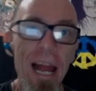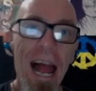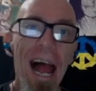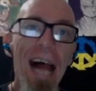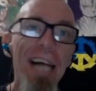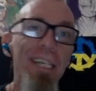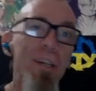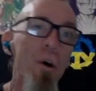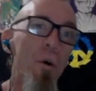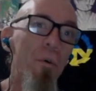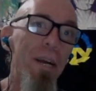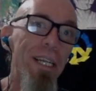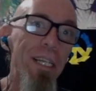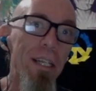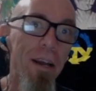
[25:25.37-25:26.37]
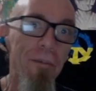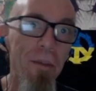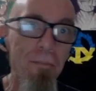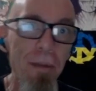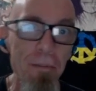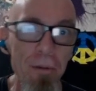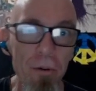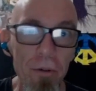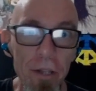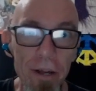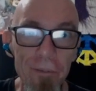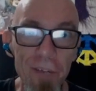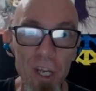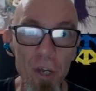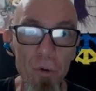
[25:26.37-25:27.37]
As always, love the people who
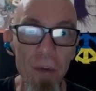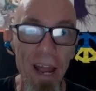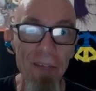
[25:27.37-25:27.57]
love you.